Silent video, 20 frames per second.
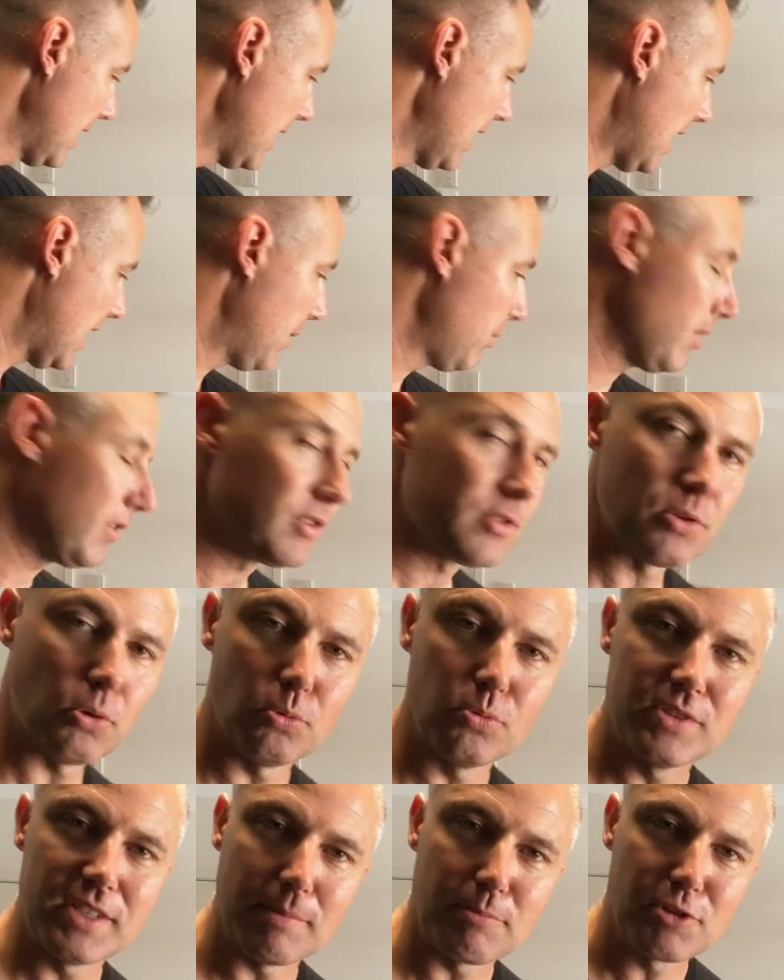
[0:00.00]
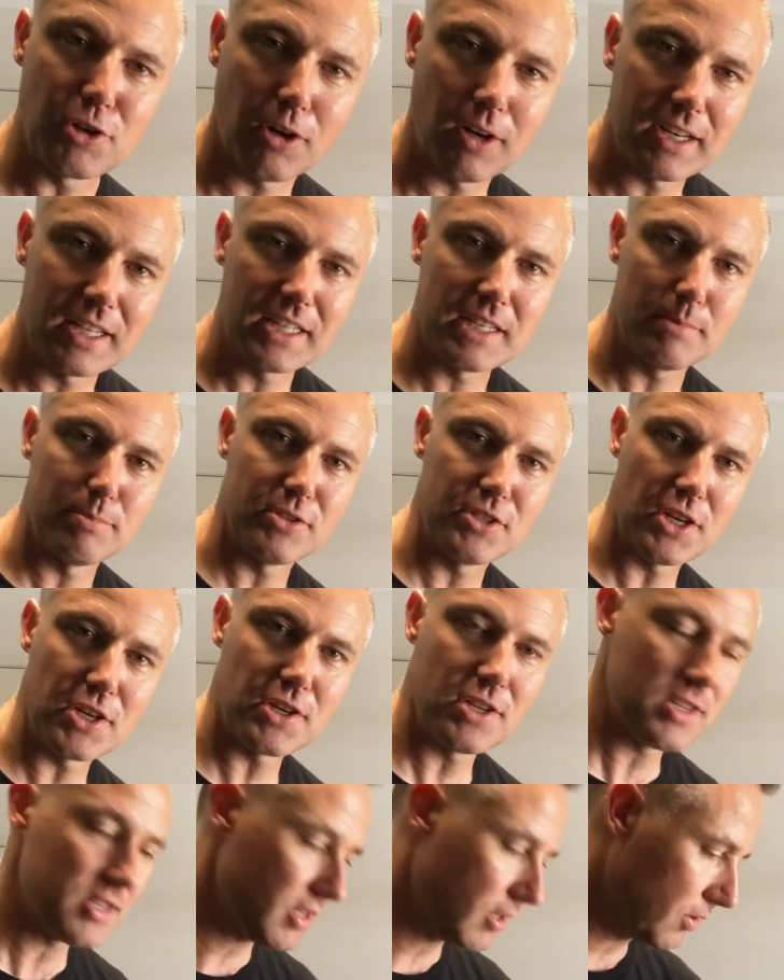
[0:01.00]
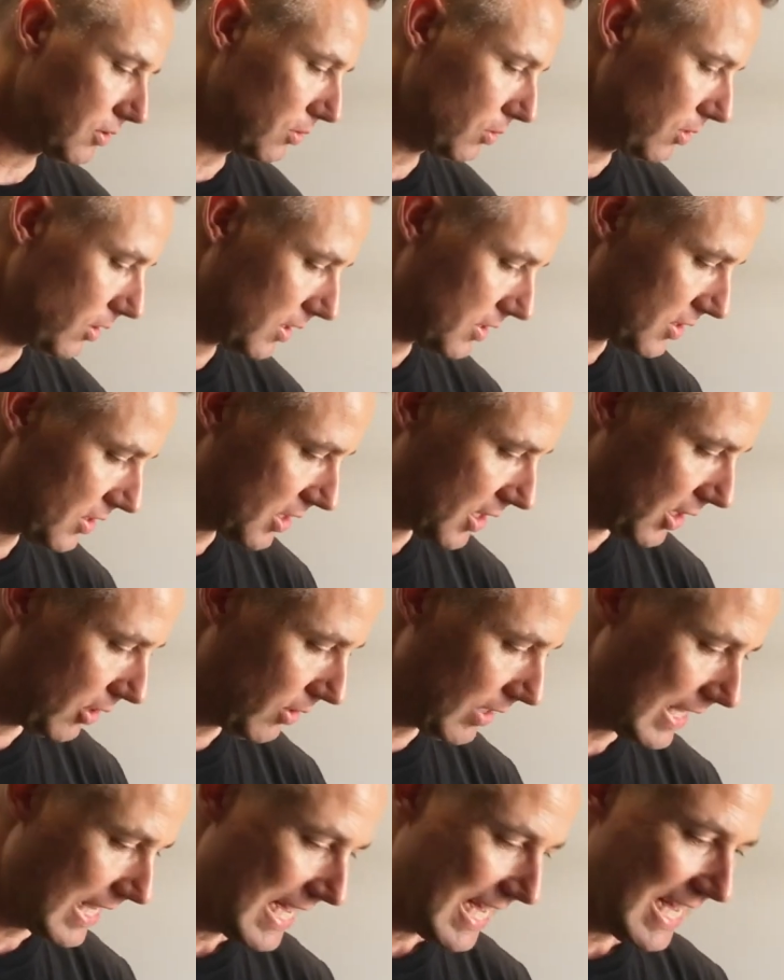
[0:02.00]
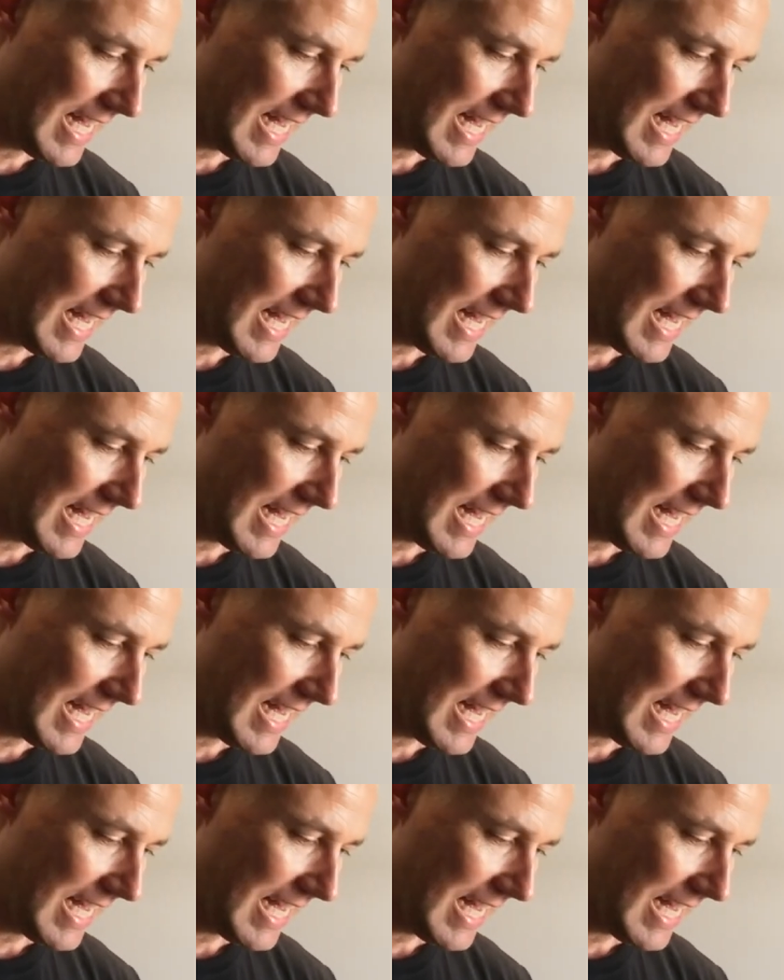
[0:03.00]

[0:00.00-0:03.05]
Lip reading: It's all zip tied into position, so it's all nice and secure.